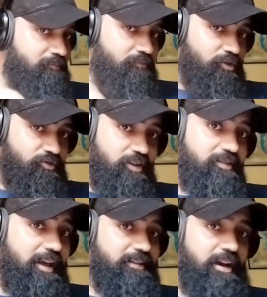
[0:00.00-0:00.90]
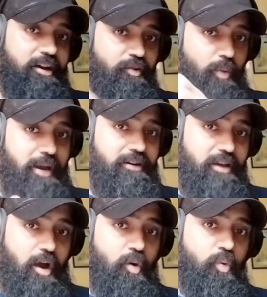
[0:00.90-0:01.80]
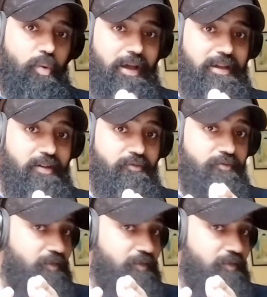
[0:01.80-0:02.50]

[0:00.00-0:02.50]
So just like that, right now what I have